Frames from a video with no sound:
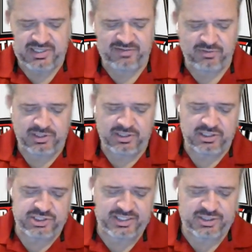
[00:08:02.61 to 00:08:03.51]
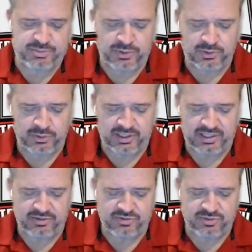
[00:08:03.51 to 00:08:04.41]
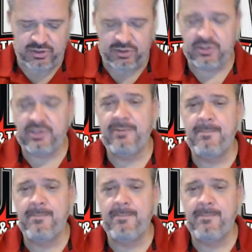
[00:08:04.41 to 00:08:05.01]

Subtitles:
Deaverman and Chainsmoker in third.